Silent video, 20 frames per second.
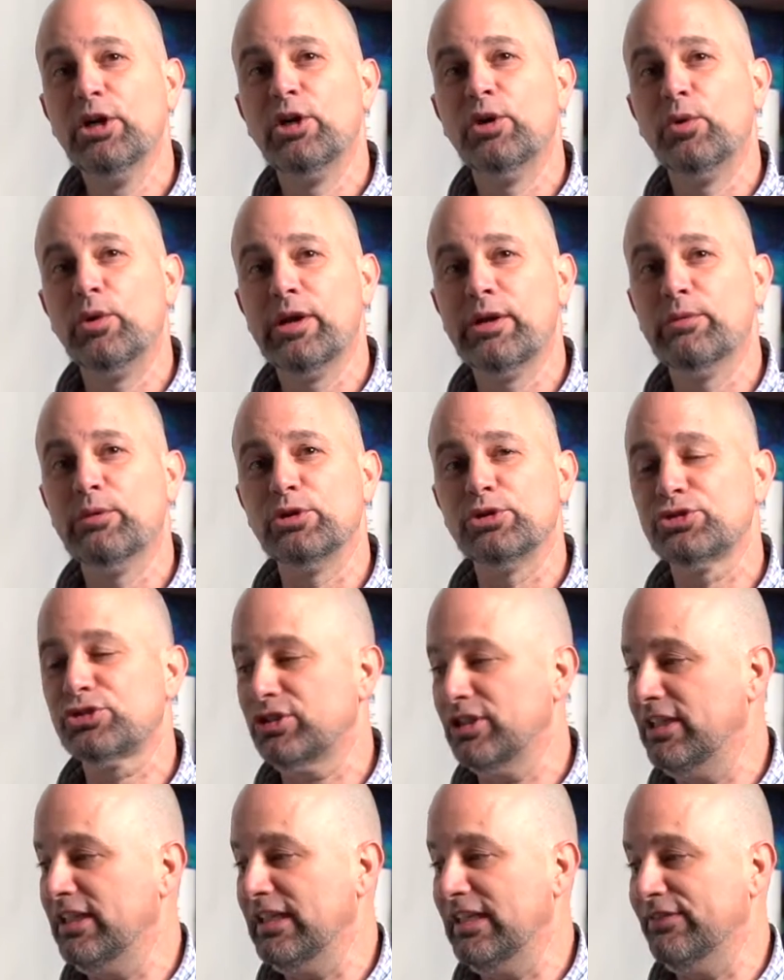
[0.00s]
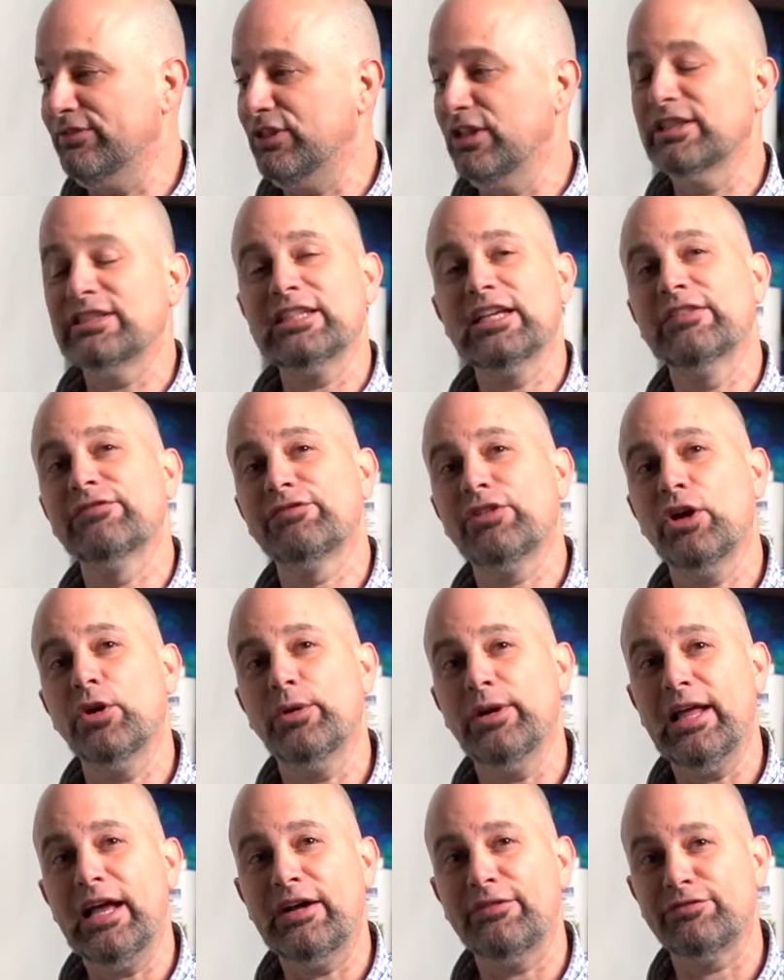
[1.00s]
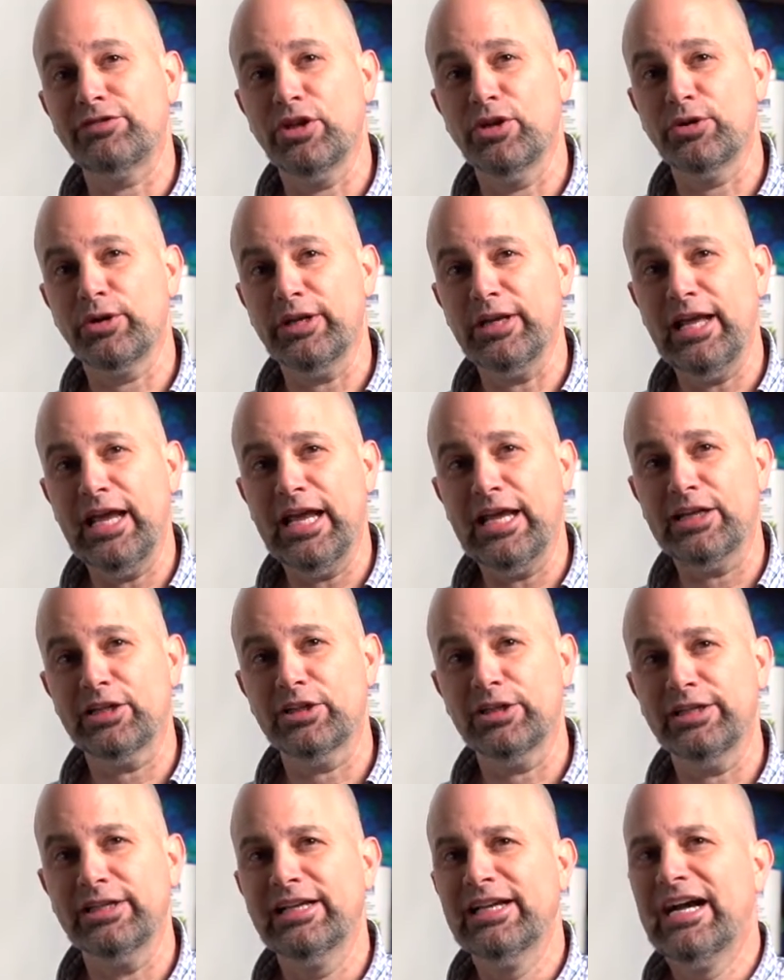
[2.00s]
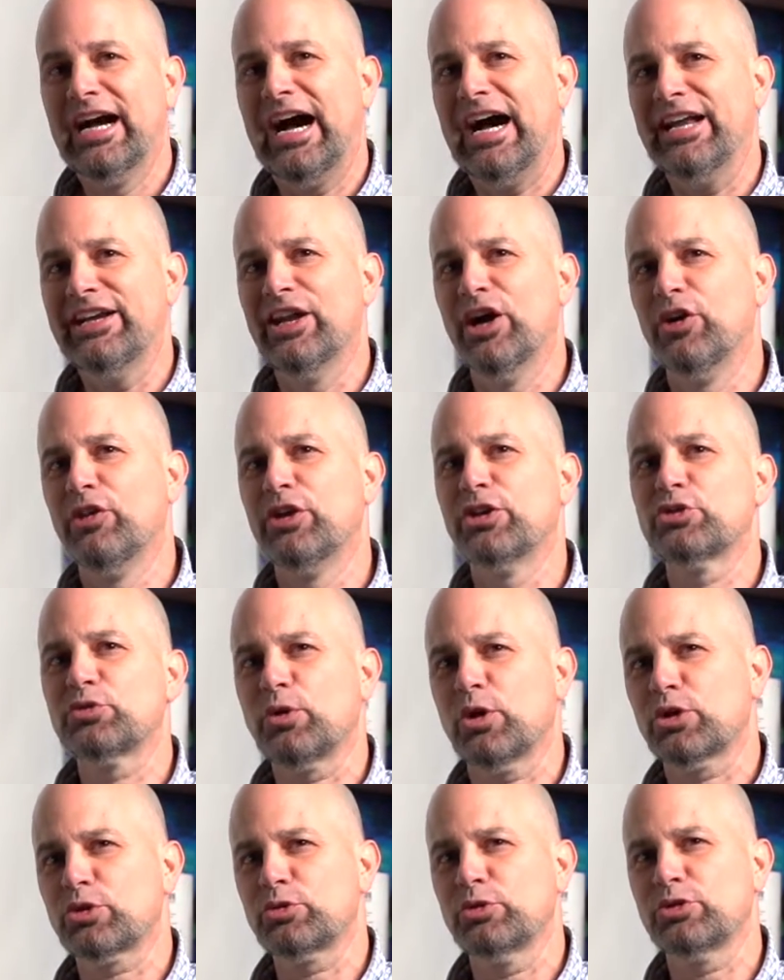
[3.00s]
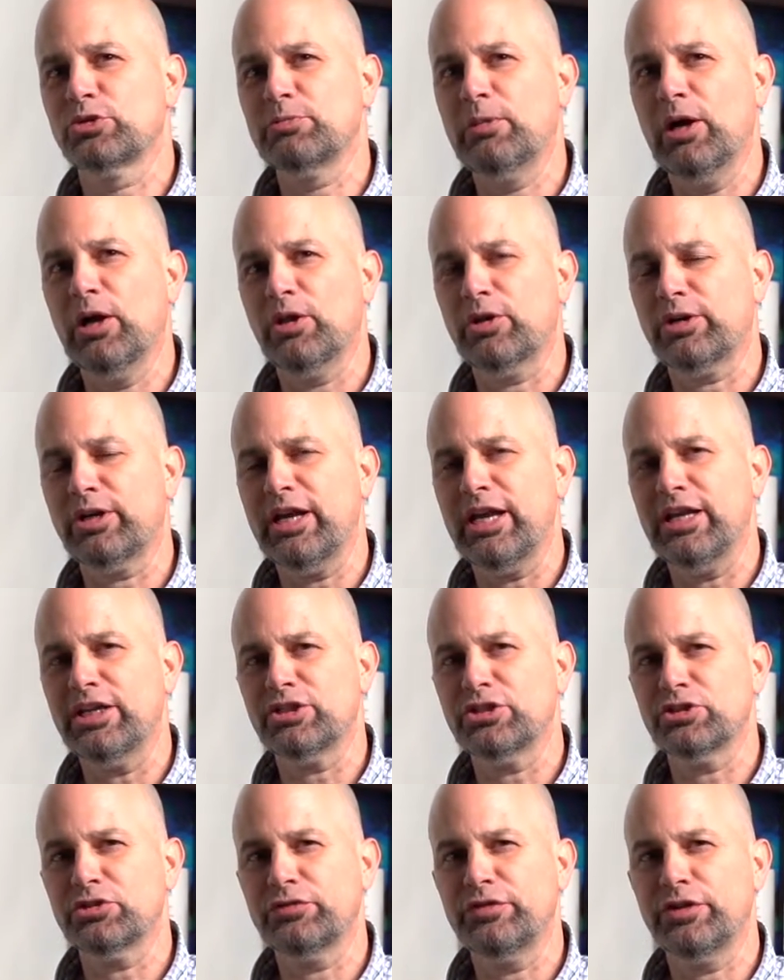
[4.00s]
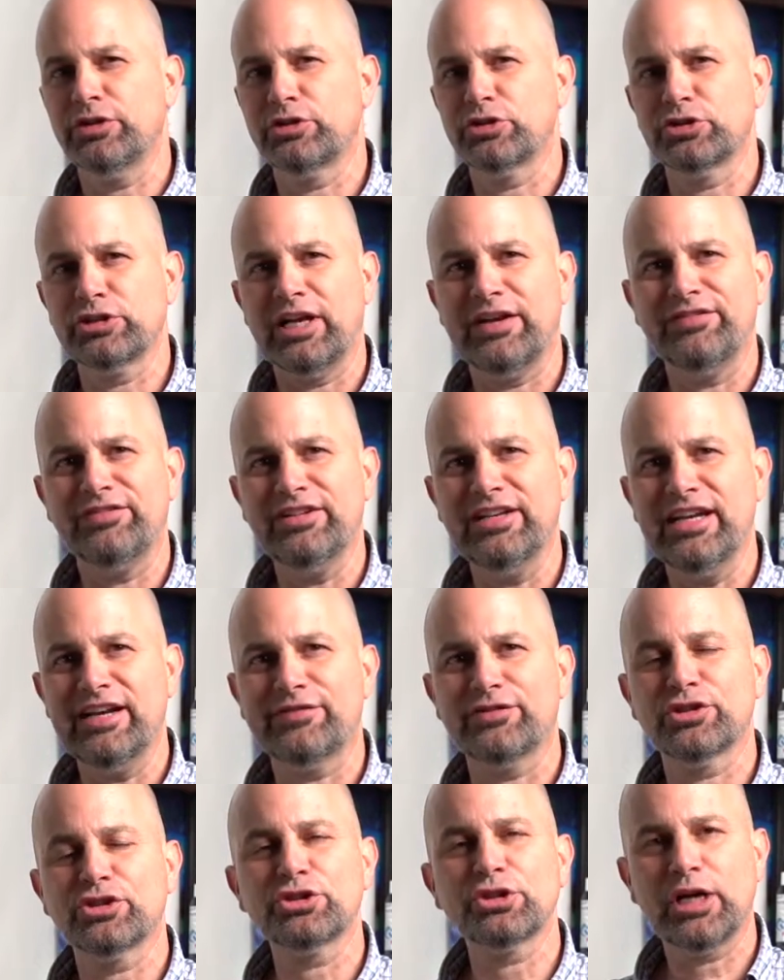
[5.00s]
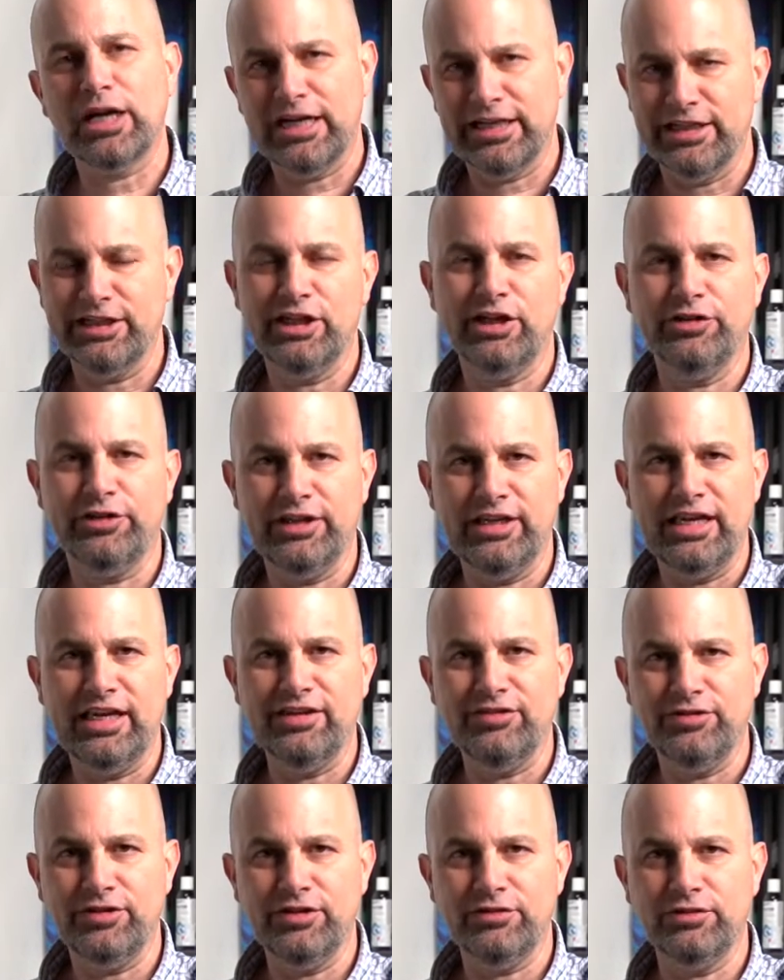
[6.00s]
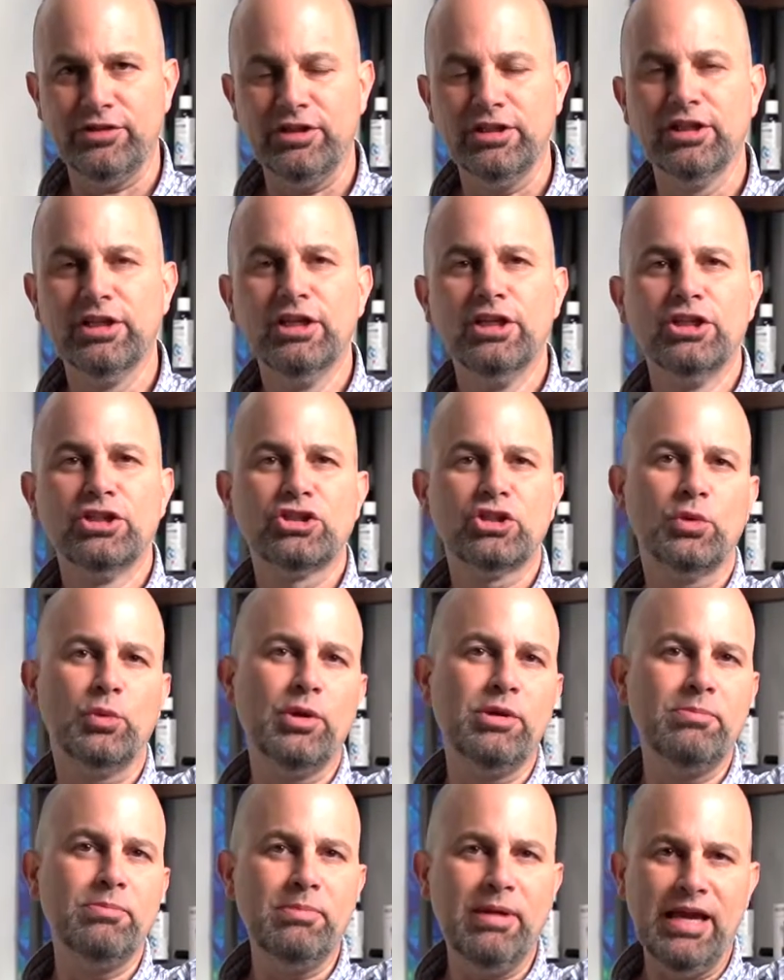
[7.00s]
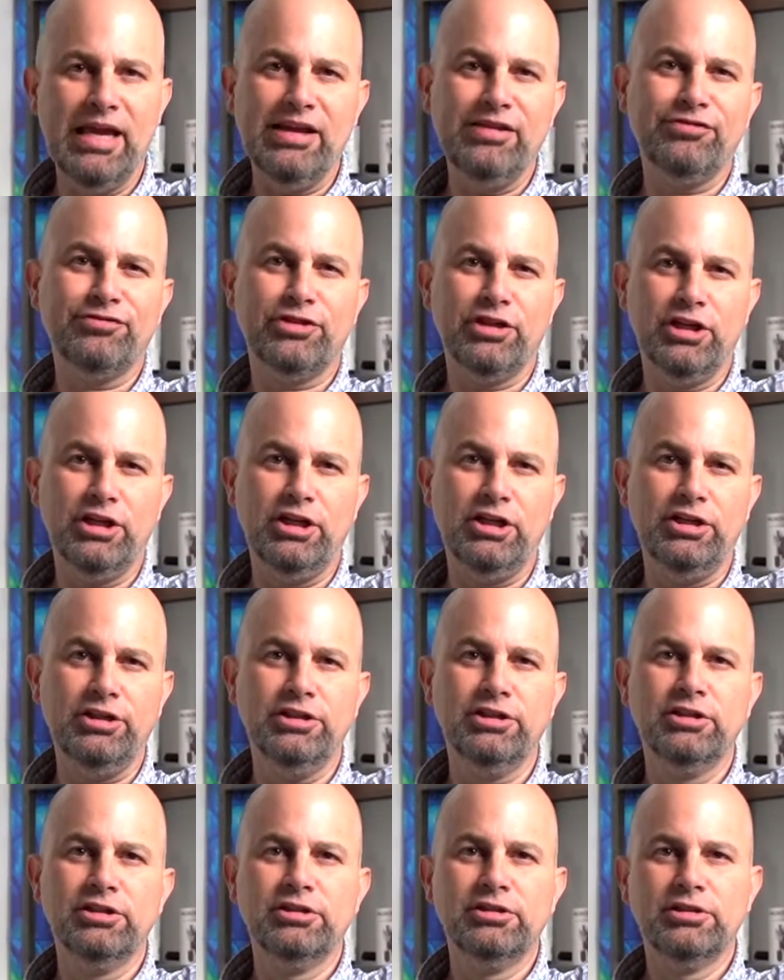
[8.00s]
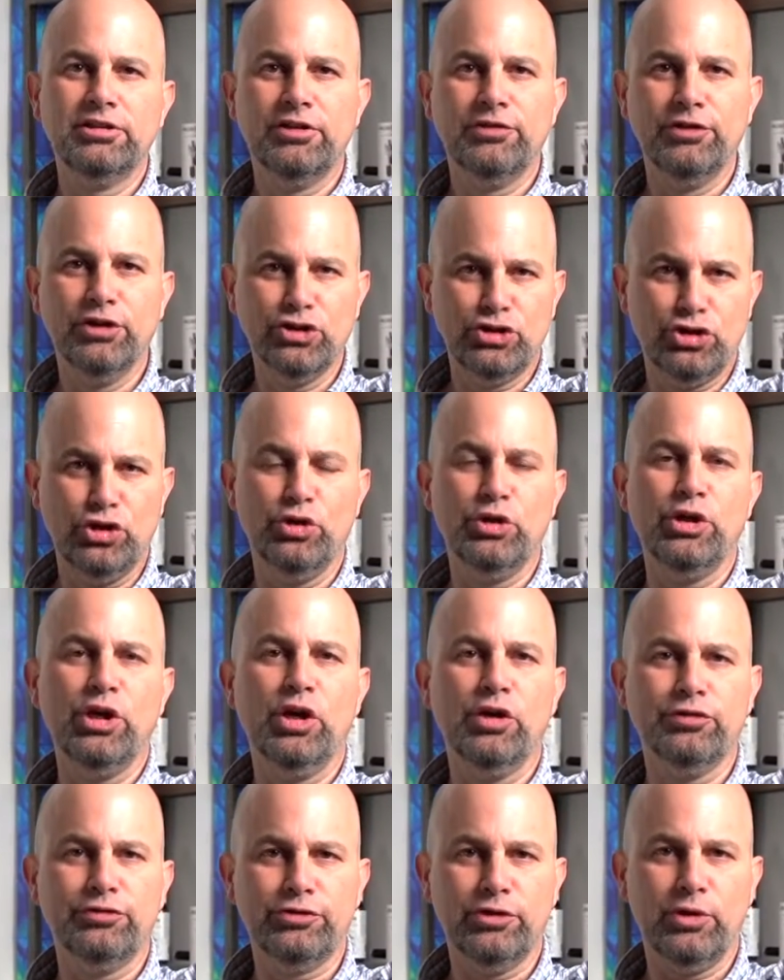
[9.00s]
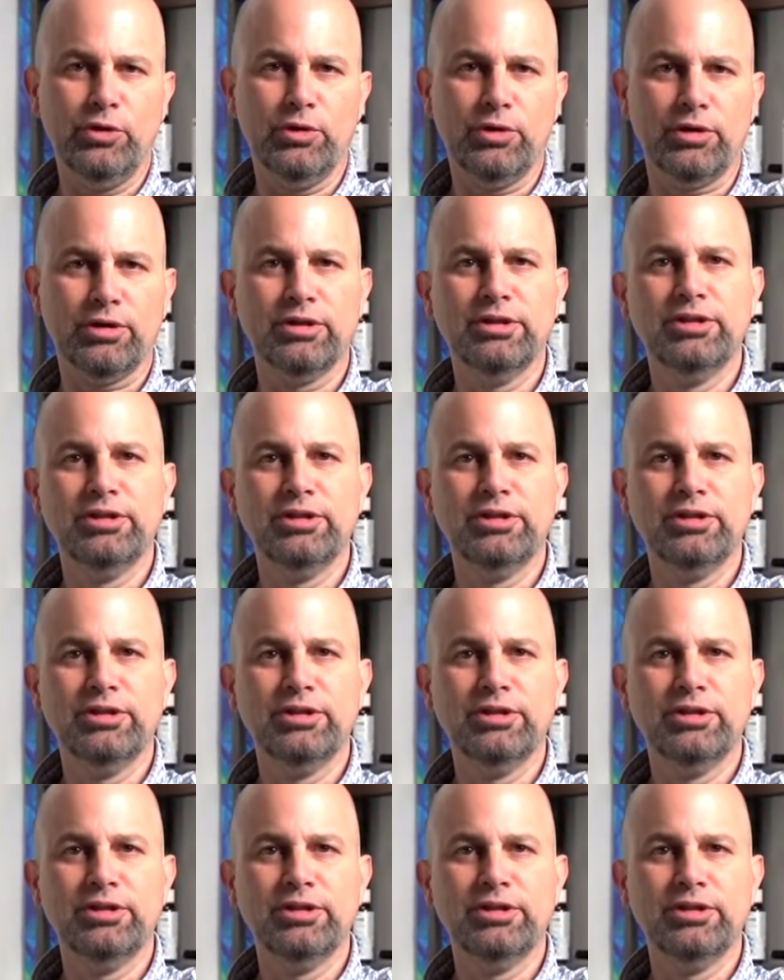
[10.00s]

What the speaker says: We will see if this inflow and outflow can handle it. I know this works with smaller canister filters. I've never tried it on the 850. So we may flood the studio floor.